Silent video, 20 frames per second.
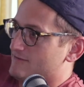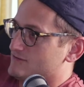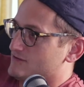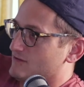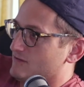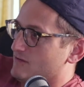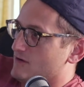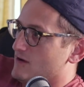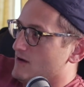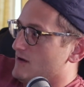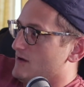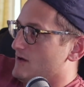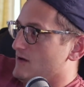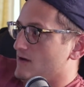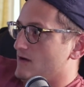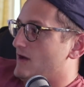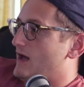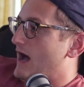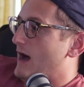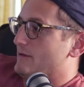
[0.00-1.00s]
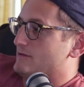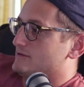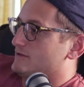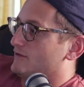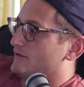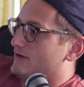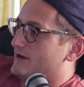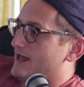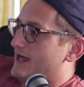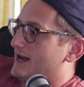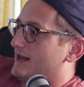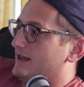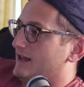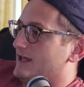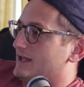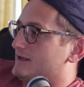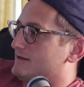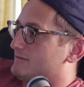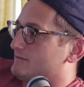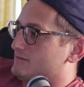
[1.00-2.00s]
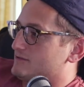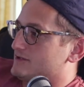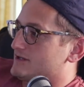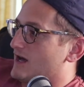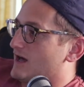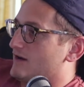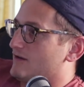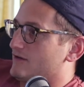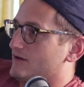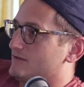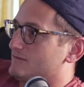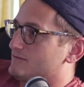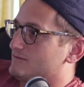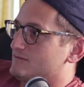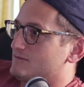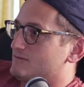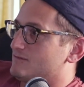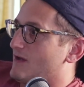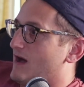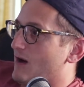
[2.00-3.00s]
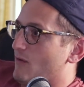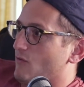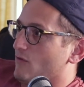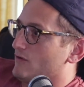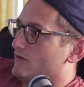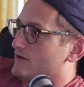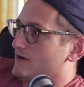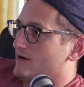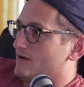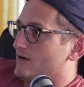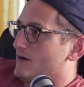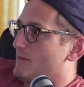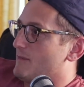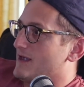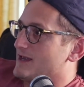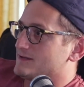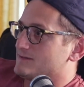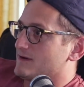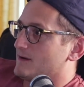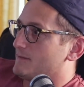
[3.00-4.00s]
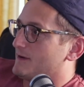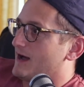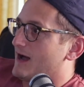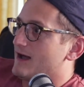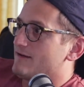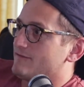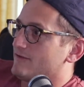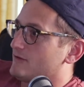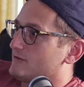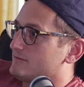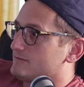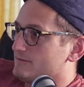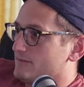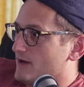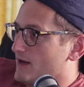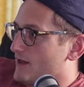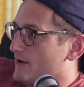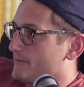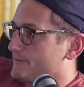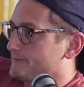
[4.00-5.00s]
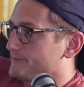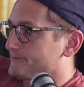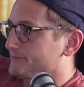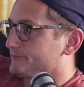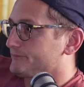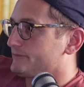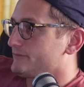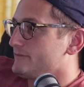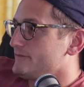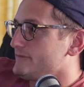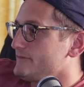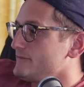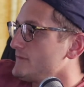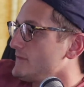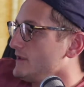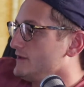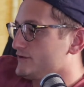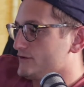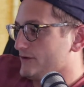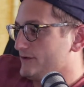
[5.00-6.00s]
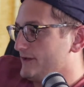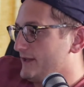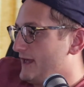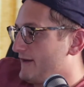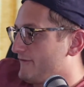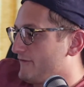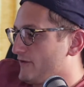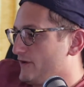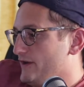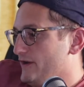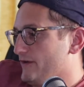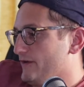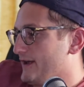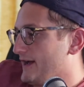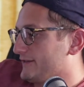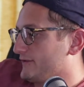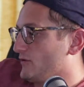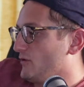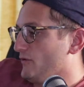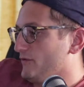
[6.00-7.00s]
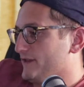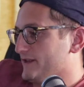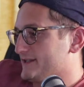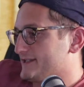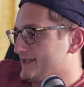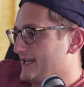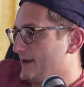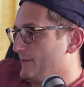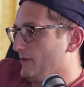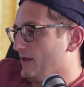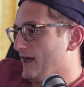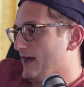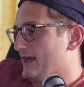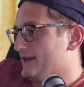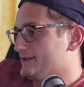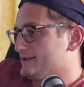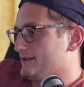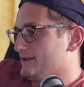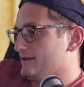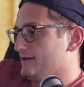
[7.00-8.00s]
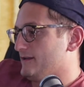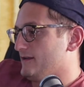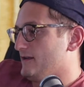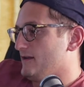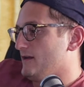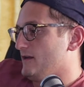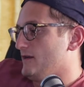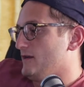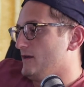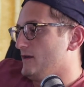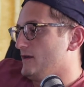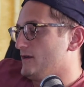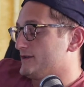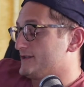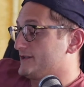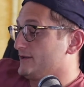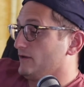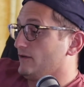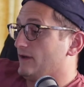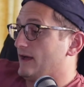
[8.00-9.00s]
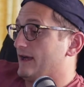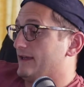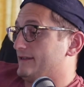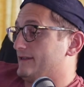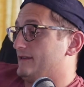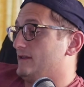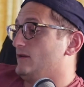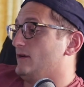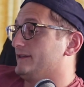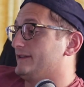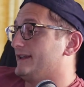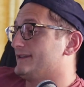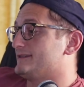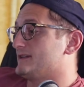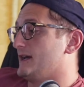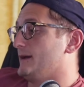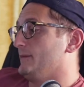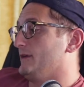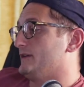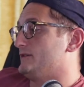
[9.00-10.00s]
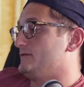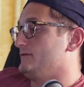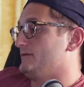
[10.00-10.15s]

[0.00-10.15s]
So I was learning how to like solder a hot water heater in a basement on my iPhone, So I did that for a year, got the whole thing stabilized, and still, at that time, like